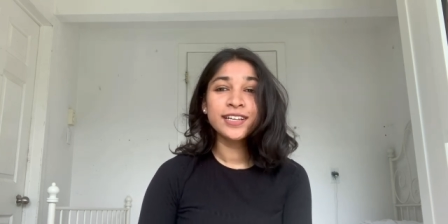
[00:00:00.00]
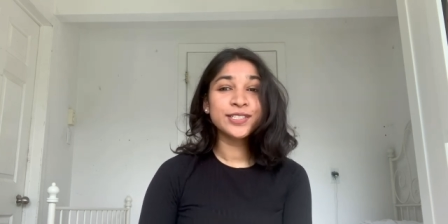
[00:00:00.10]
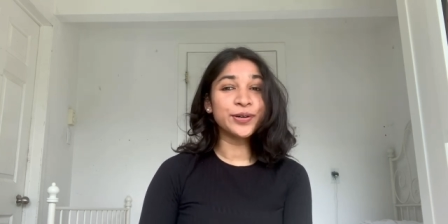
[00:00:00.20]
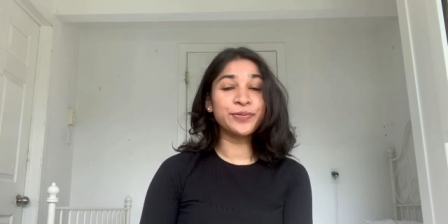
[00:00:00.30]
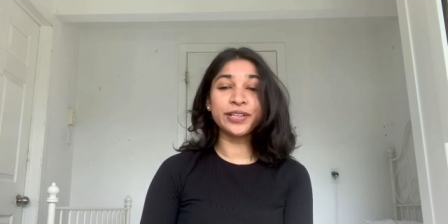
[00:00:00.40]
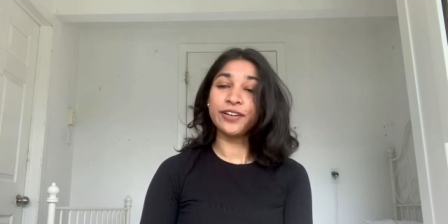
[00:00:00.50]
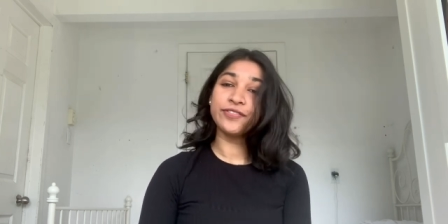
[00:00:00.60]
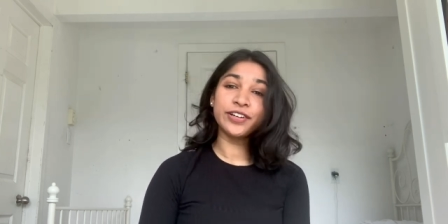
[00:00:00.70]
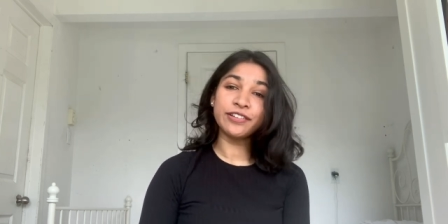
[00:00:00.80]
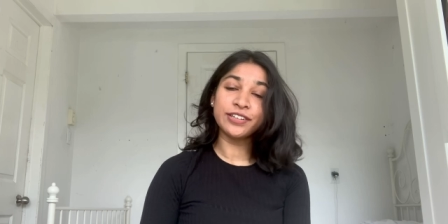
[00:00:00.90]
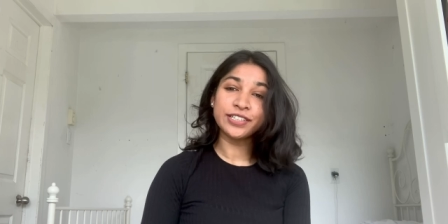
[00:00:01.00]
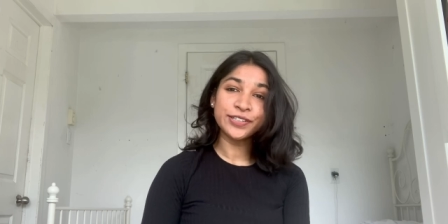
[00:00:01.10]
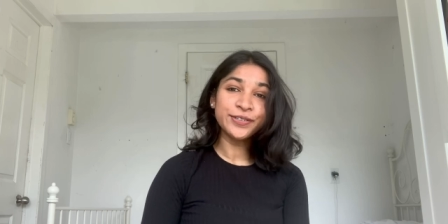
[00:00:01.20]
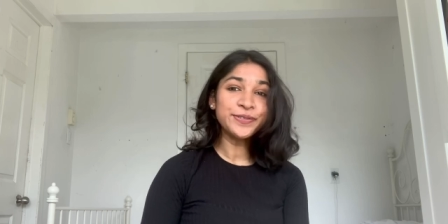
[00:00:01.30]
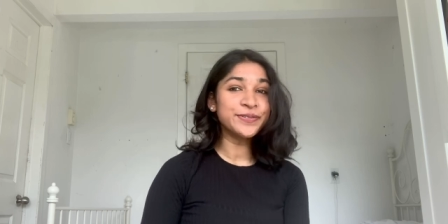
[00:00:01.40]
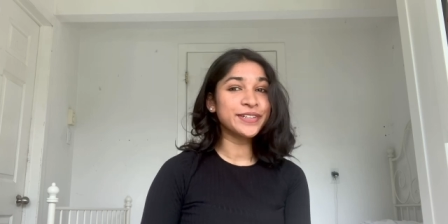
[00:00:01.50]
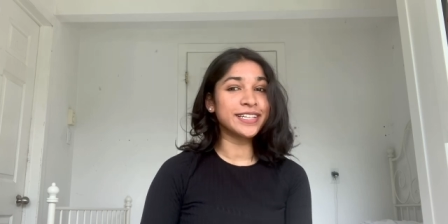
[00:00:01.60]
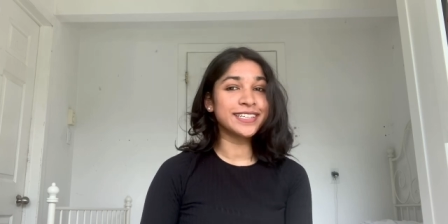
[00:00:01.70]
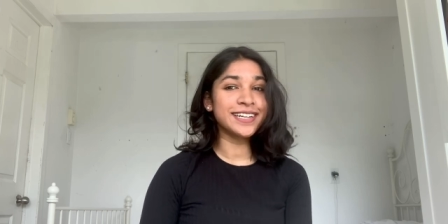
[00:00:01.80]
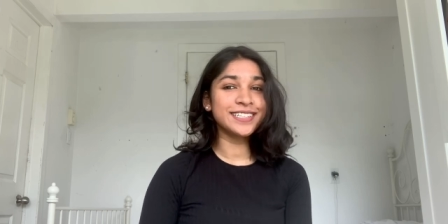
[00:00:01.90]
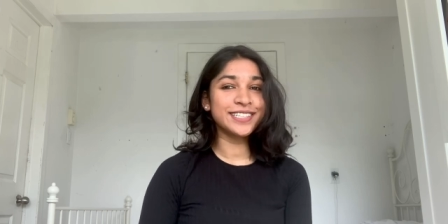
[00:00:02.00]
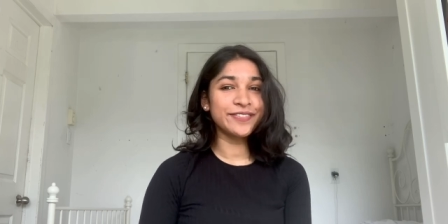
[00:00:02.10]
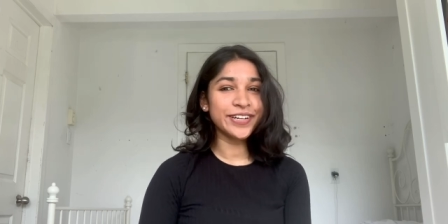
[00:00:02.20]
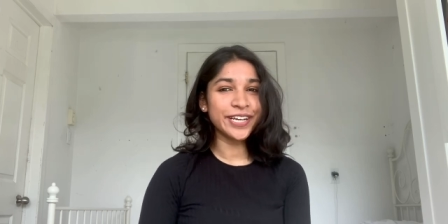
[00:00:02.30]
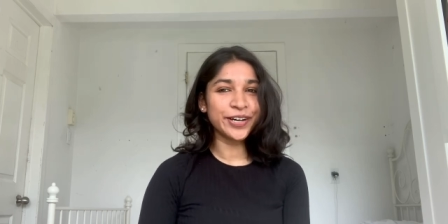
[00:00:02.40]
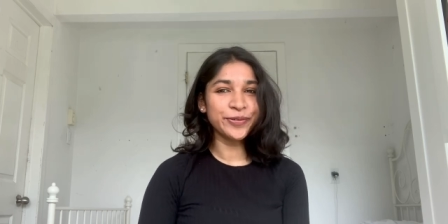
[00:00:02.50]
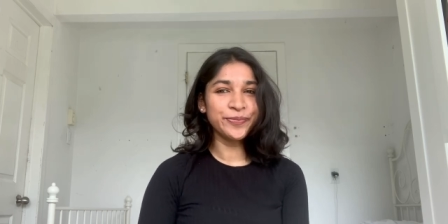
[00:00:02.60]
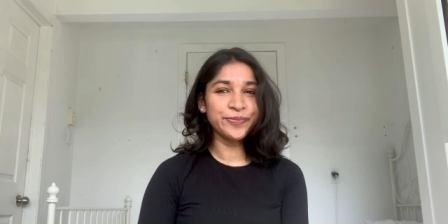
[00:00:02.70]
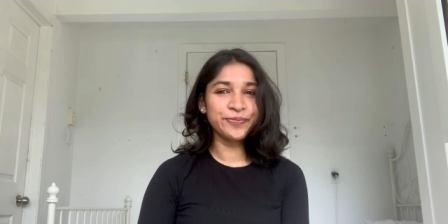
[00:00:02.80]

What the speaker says: So without further ado, let's get into the video.